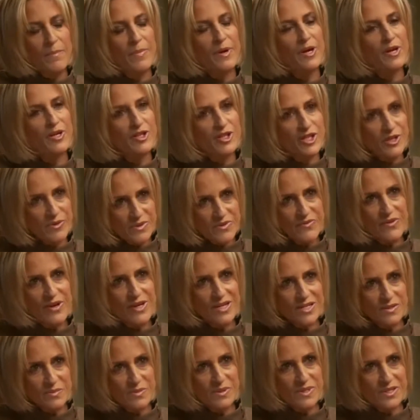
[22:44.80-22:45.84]
Because she was
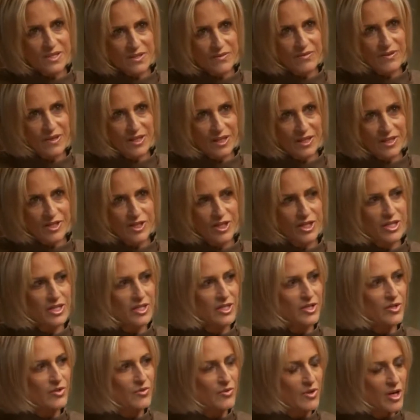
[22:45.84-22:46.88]
very specific. She
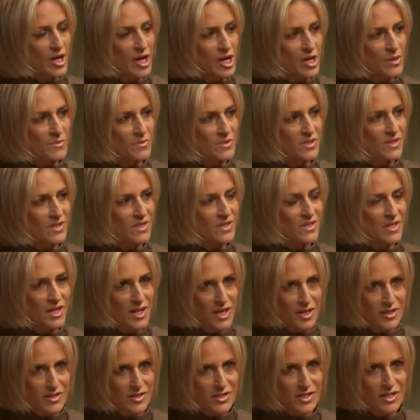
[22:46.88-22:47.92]
described the
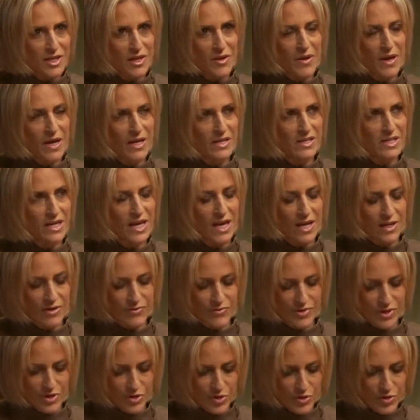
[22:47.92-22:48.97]
dance that you had
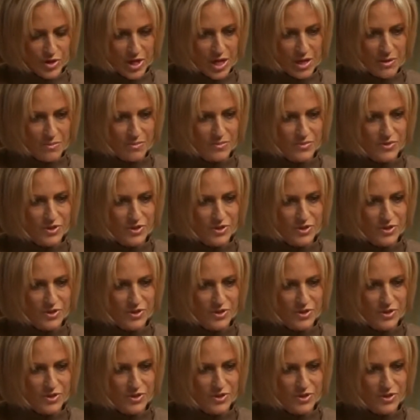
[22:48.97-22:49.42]
together in Tramp.